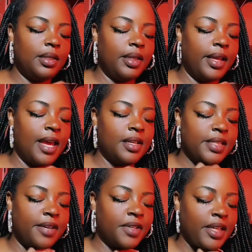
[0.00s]
Katniss
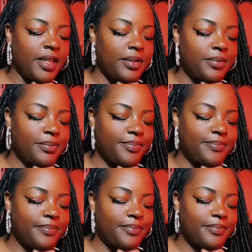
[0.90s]
Everdeen.
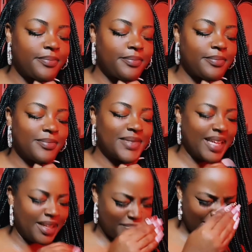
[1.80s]

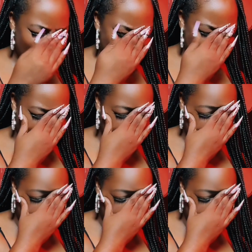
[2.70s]
Damn, what is that movie?